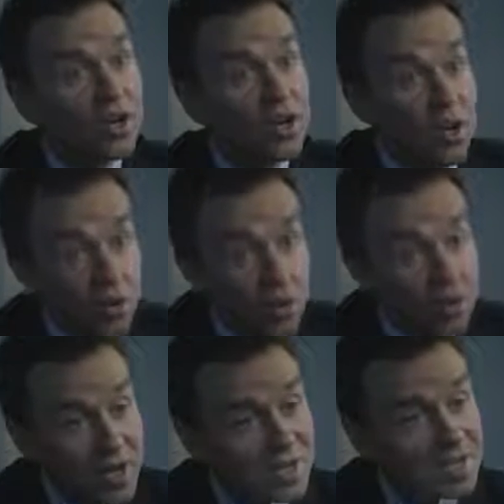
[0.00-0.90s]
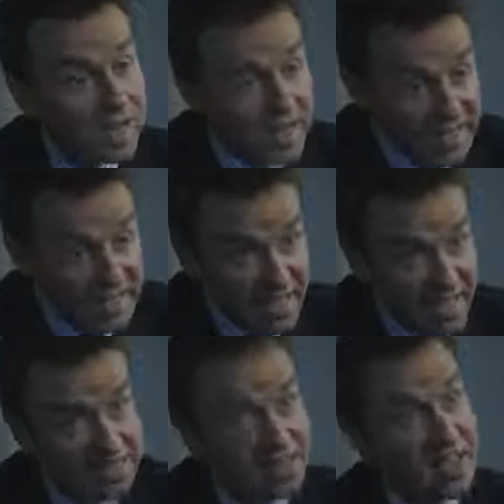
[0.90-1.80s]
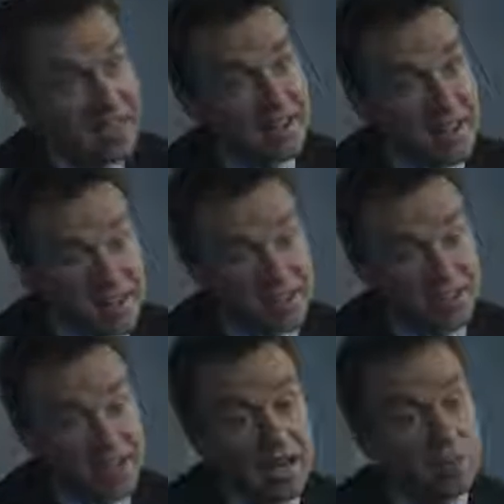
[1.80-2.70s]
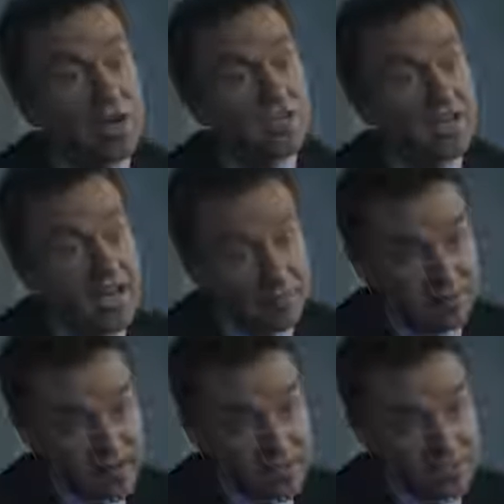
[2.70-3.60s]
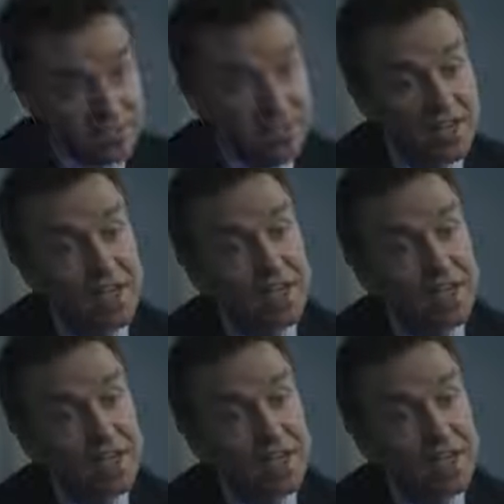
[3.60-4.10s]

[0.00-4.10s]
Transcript: who is likely to get a cancer and what type of cancer